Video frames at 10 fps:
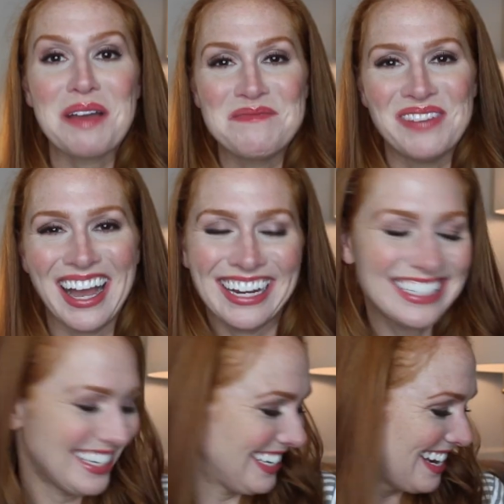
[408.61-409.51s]

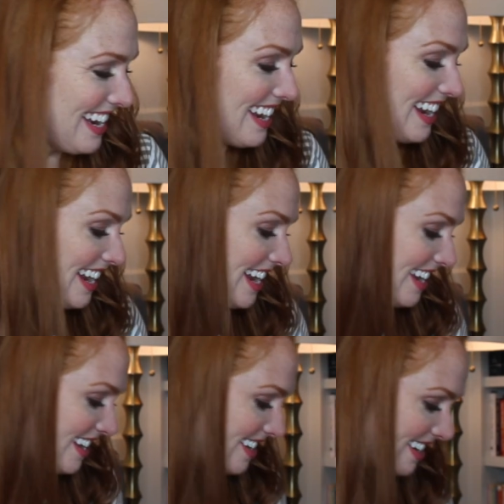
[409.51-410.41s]
mind,
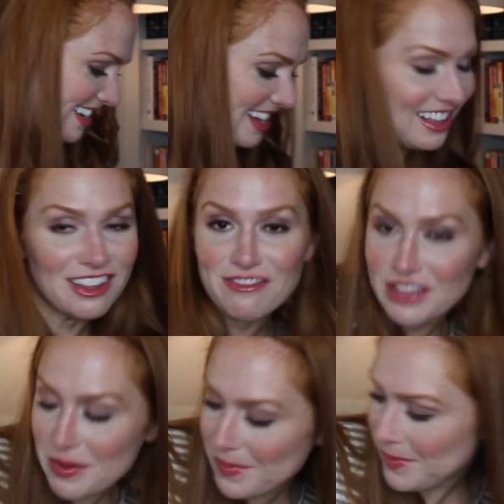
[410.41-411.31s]
and I
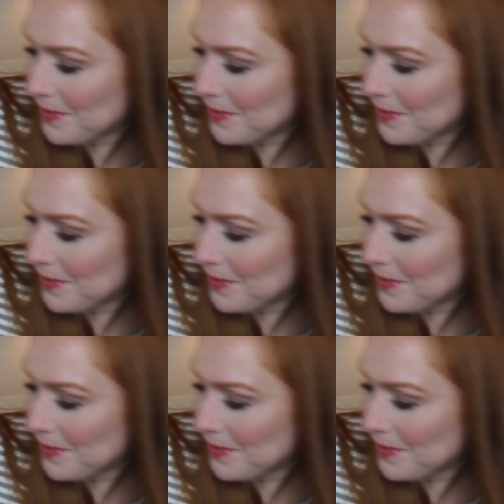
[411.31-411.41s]
love them.